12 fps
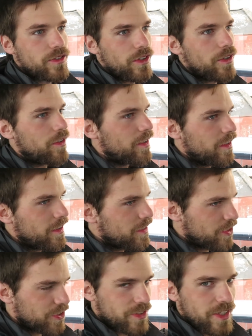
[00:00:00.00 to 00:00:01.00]
So
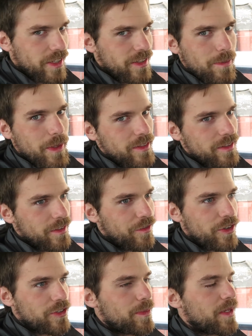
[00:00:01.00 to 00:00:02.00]
just take the bus in the
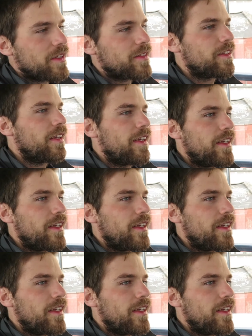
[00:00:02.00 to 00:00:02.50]
first place.